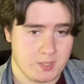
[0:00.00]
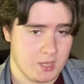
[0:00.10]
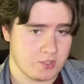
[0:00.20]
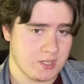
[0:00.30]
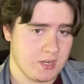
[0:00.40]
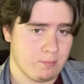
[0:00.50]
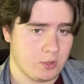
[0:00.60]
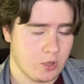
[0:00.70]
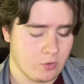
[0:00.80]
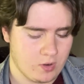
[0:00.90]
I'll say it
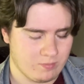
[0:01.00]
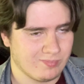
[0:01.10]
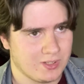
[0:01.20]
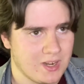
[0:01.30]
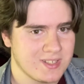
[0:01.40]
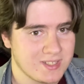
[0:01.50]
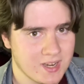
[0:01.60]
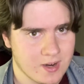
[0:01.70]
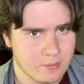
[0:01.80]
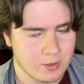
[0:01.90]
below. Well, not say
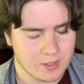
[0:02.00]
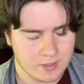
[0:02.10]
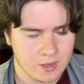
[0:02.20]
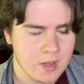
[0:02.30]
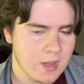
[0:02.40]
it, but like,